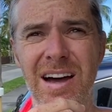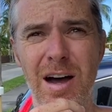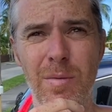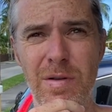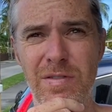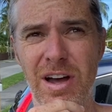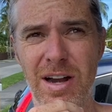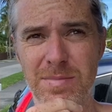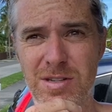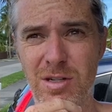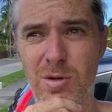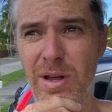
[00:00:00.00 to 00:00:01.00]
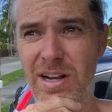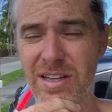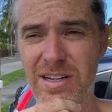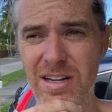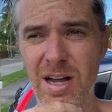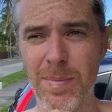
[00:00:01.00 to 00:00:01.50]
We've gone up to New
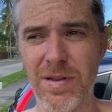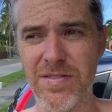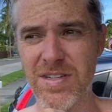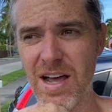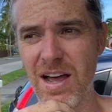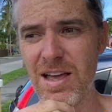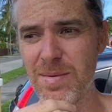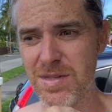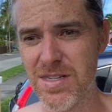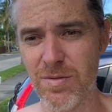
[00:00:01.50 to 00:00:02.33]
England a couple of times.